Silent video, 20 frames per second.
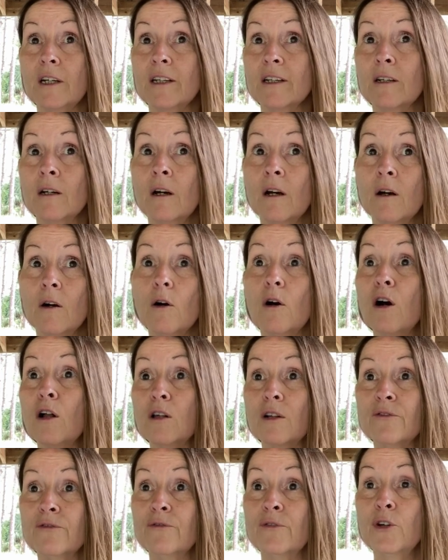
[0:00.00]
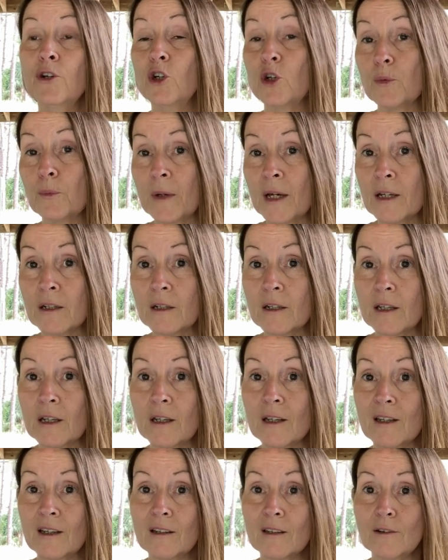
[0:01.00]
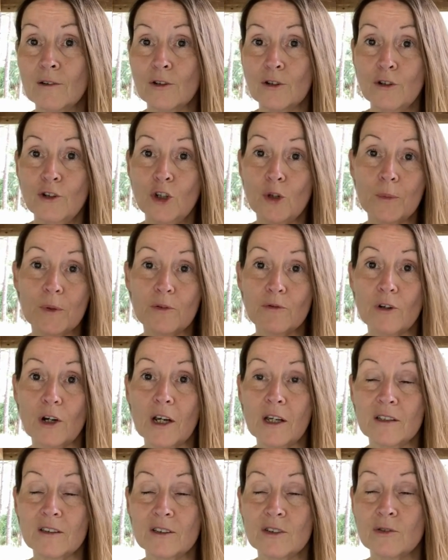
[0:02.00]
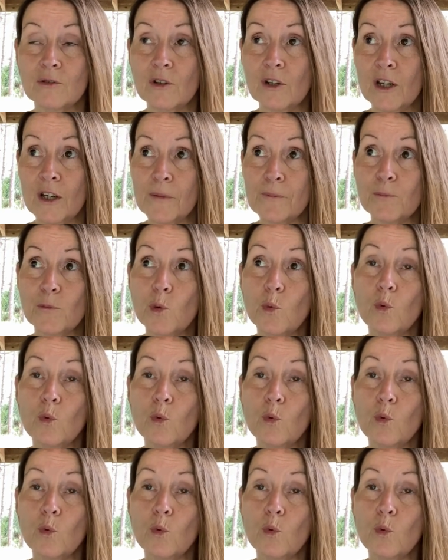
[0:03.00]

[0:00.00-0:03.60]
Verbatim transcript: like all of humanity or human race, right?